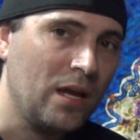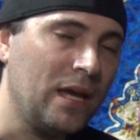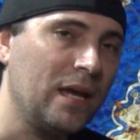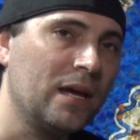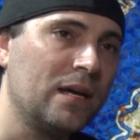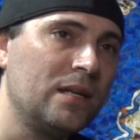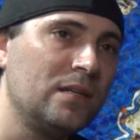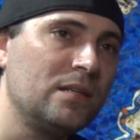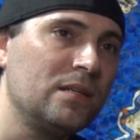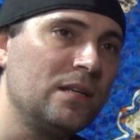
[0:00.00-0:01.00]

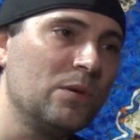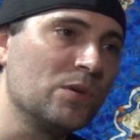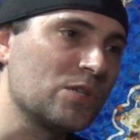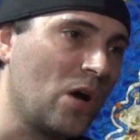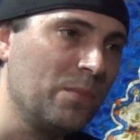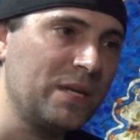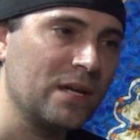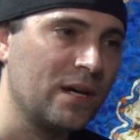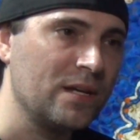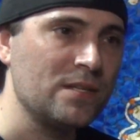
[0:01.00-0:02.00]
And it was all
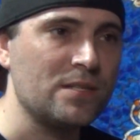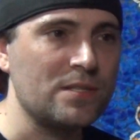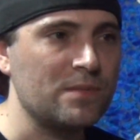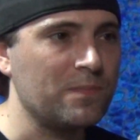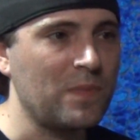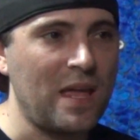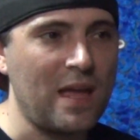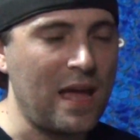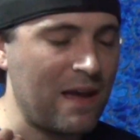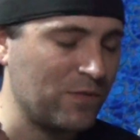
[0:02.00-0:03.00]
because
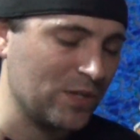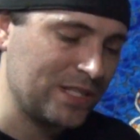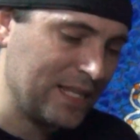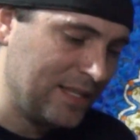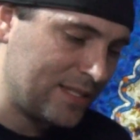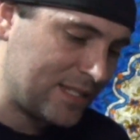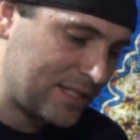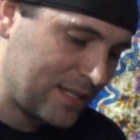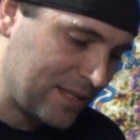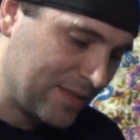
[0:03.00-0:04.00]
ever since
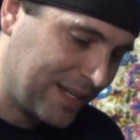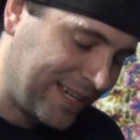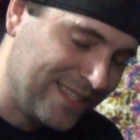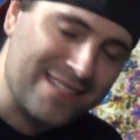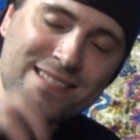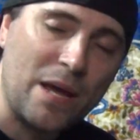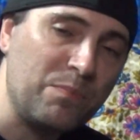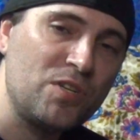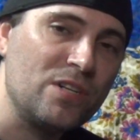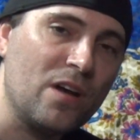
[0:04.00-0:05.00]
the
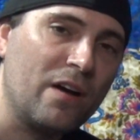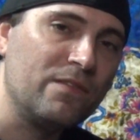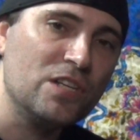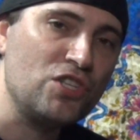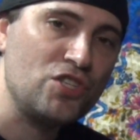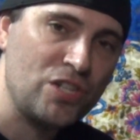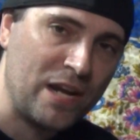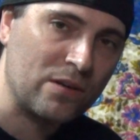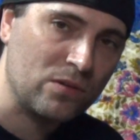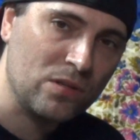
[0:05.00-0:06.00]
conception of this
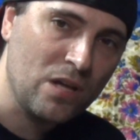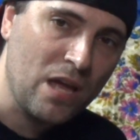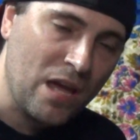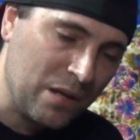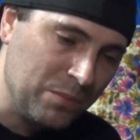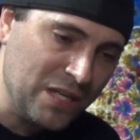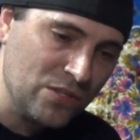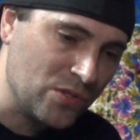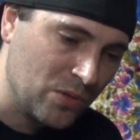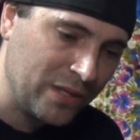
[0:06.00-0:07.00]
channel and me
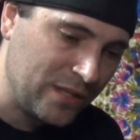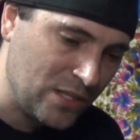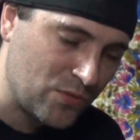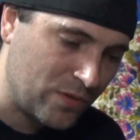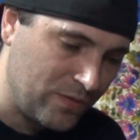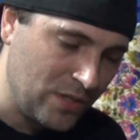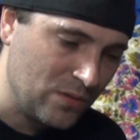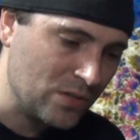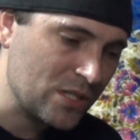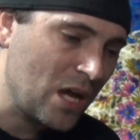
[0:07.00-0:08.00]
doing these
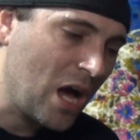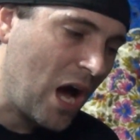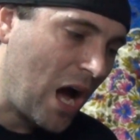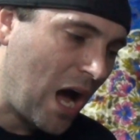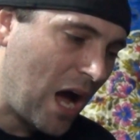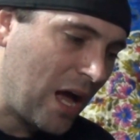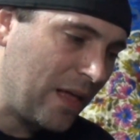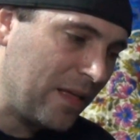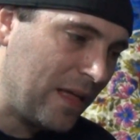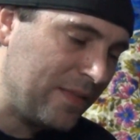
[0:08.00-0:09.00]
reviews,
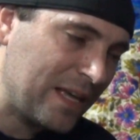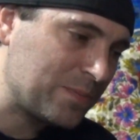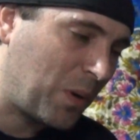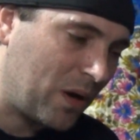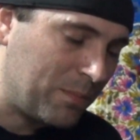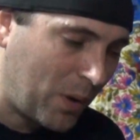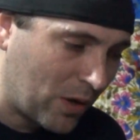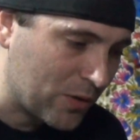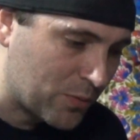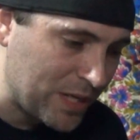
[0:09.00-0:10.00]
and that's part
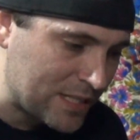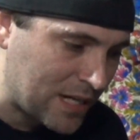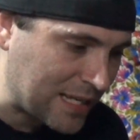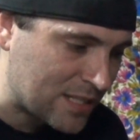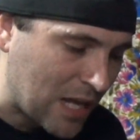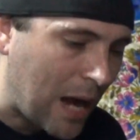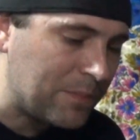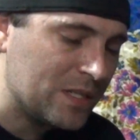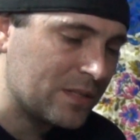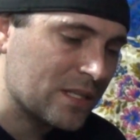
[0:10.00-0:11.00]
of the reason I
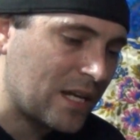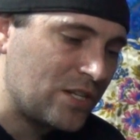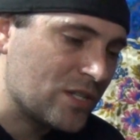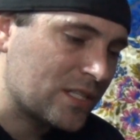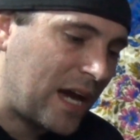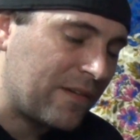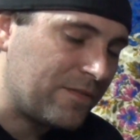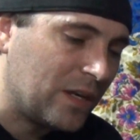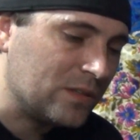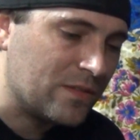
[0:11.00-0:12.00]
stopped, is because I just kind of
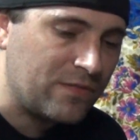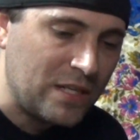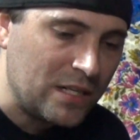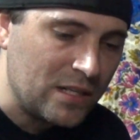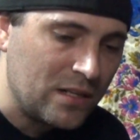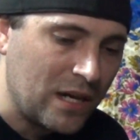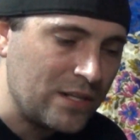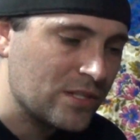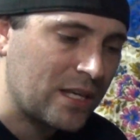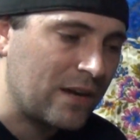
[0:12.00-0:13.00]
felt defeated. I
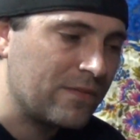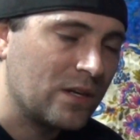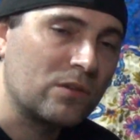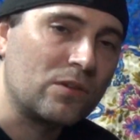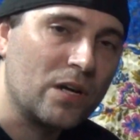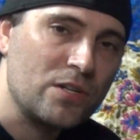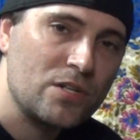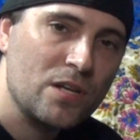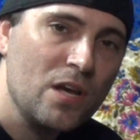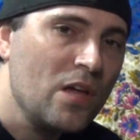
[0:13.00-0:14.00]
just kind of felt
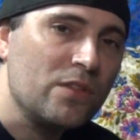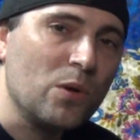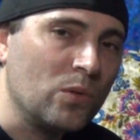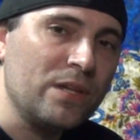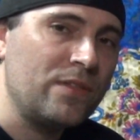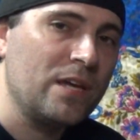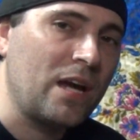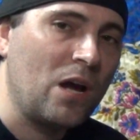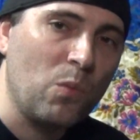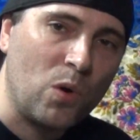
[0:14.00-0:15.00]
crushed. The only thing
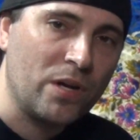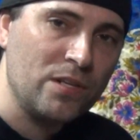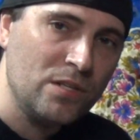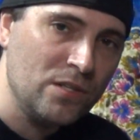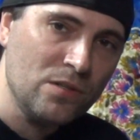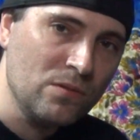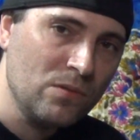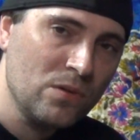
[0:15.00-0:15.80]
I wanted to do